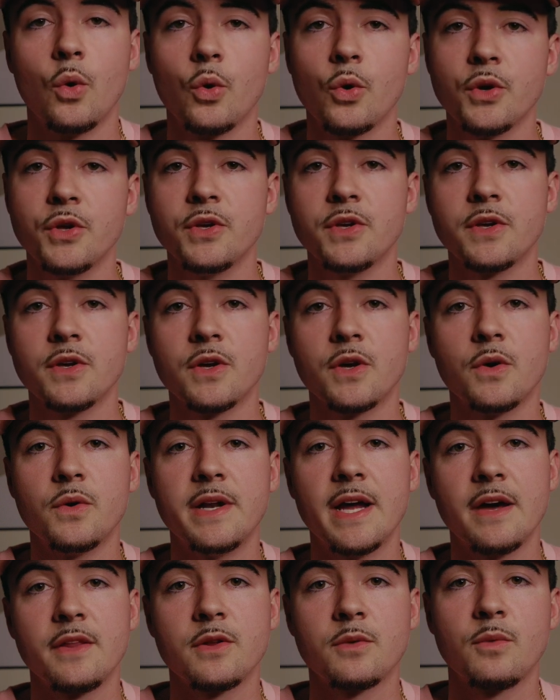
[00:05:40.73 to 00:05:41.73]
Or you can
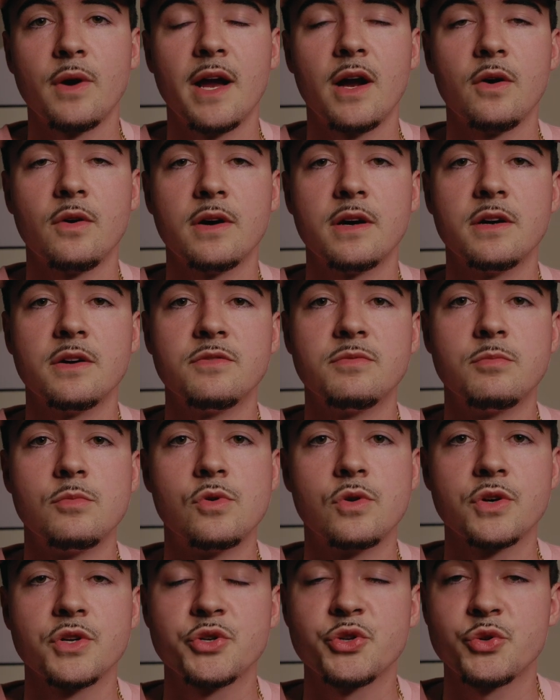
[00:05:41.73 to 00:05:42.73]
go down the route of
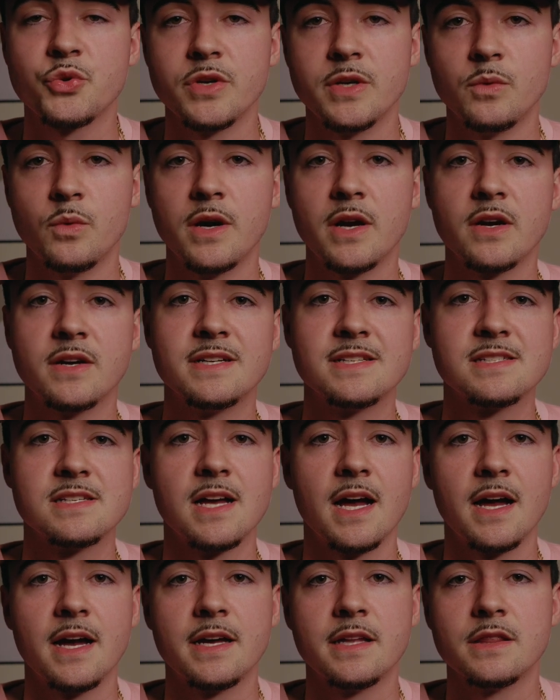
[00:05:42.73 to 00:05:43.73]
more streetwear
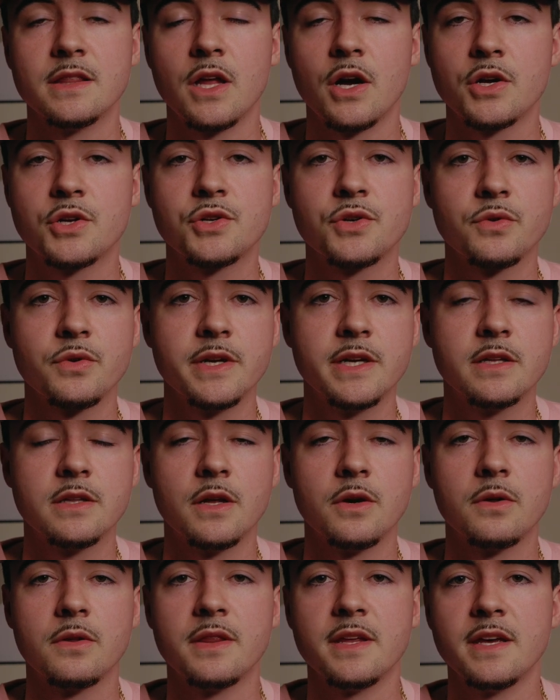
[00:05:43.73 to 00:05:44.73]
design, luxury
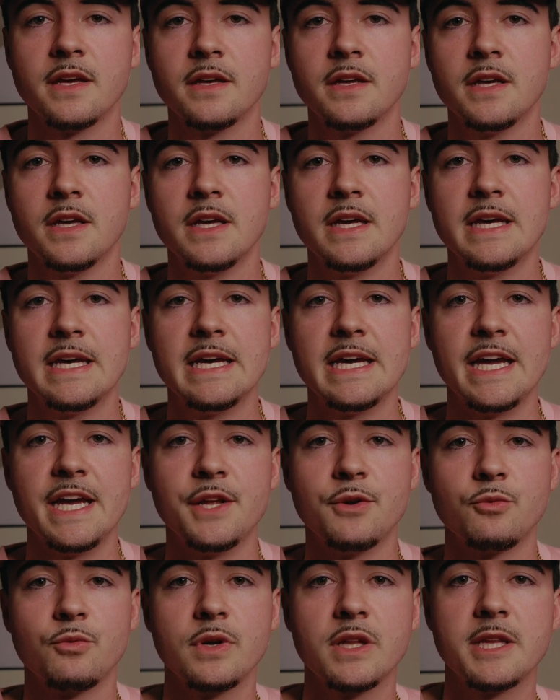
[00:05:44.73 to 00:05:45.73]
clothing,
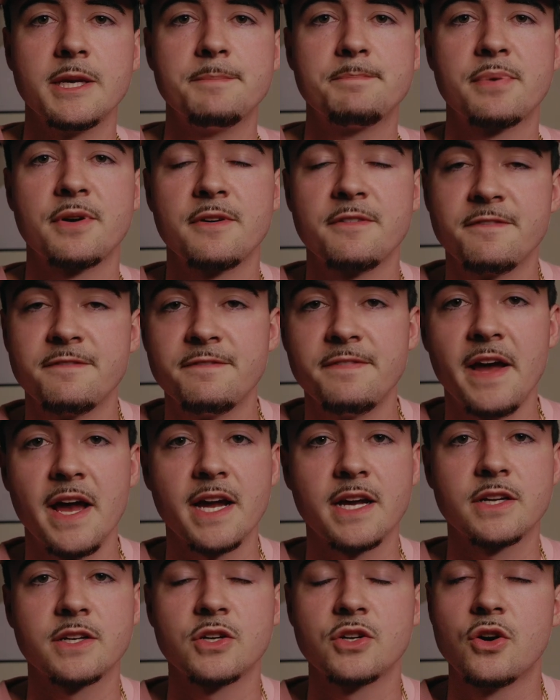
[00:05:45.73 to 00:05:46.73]
and really
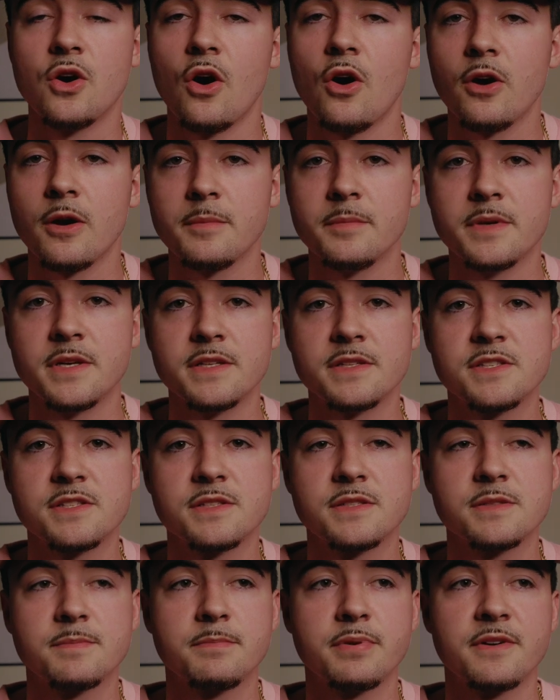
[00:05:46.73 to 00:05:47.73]
perfect
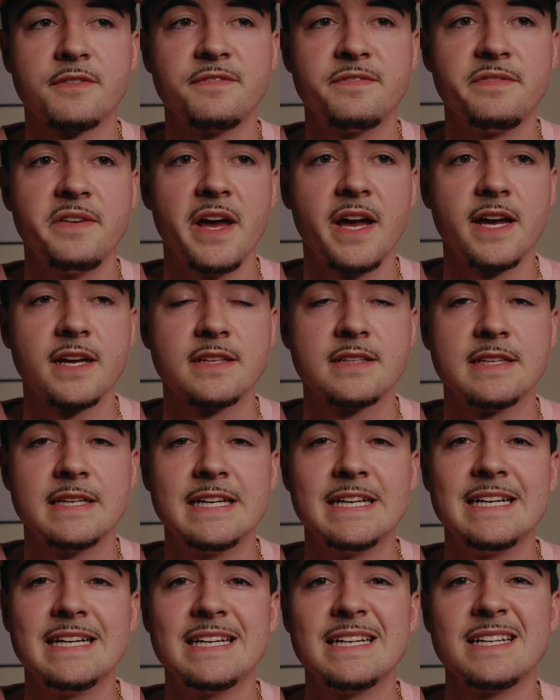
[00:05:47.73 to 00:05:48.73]
garments, perfect
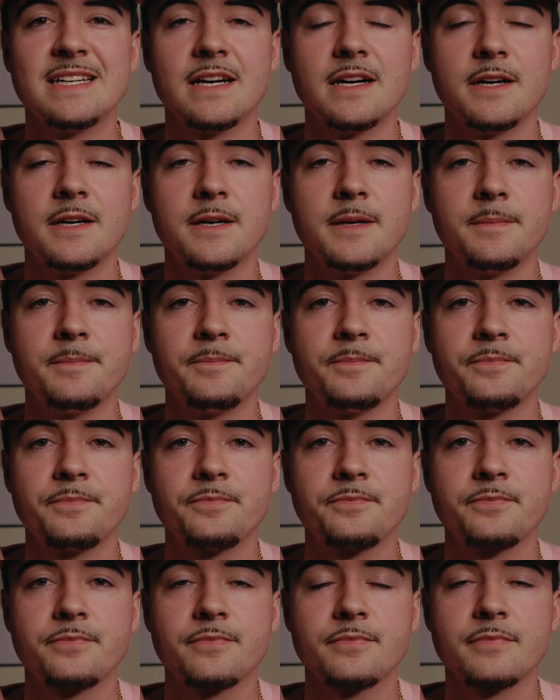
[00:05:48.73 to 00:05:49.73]

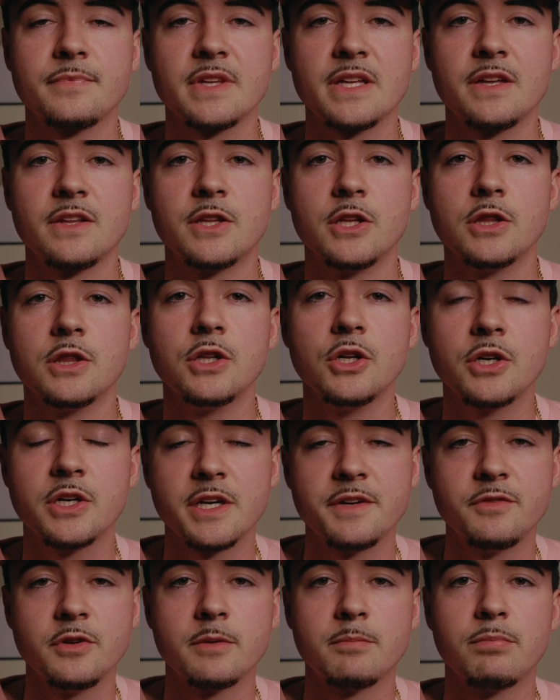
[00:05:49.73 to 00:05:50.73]
the
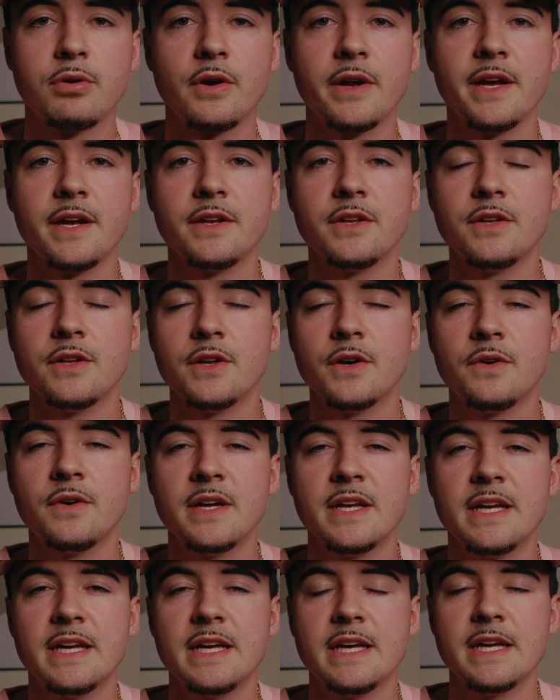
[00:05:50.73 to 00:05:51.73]
look of your brand.
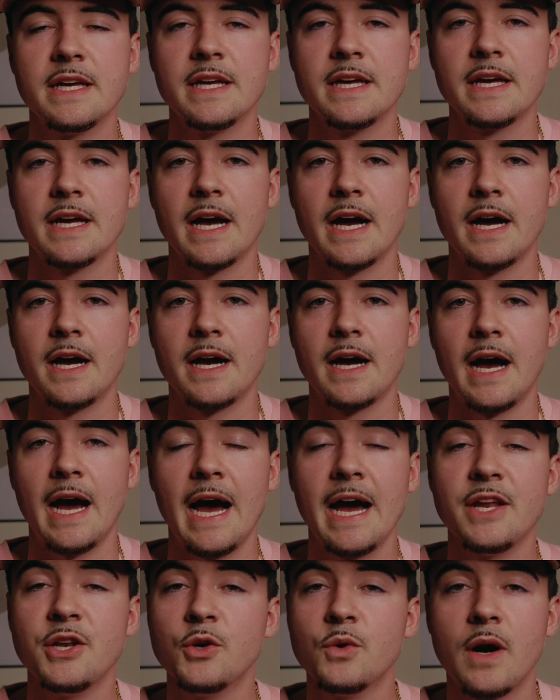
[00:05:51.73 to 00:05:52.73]

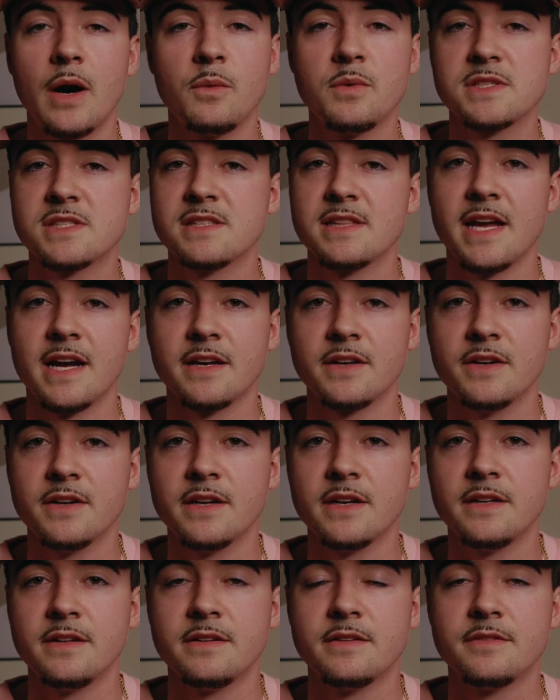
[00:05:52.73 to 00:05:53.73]
I knew I wasn't that
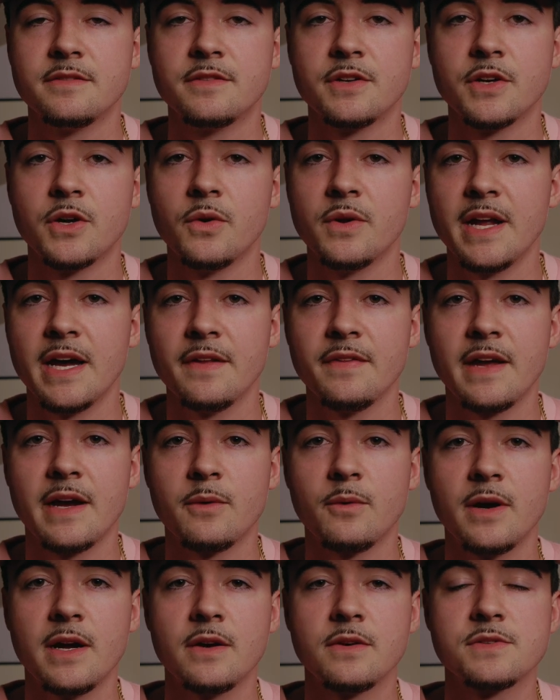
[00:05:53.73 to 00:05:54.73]
good to go down
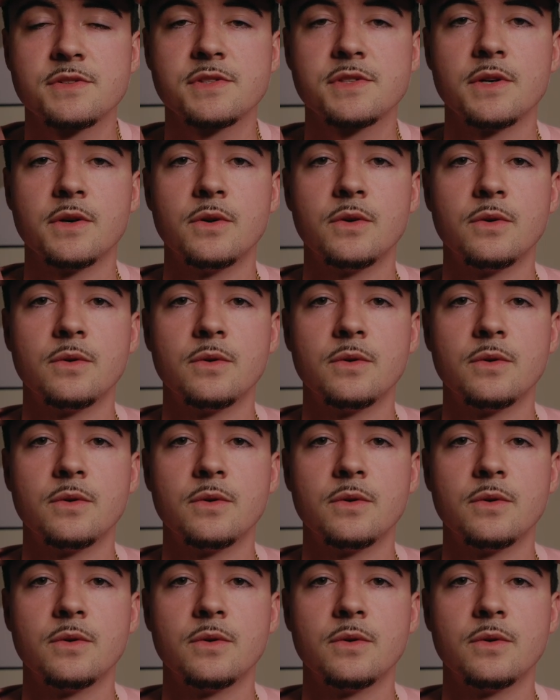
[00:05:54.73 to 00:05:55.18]
that route,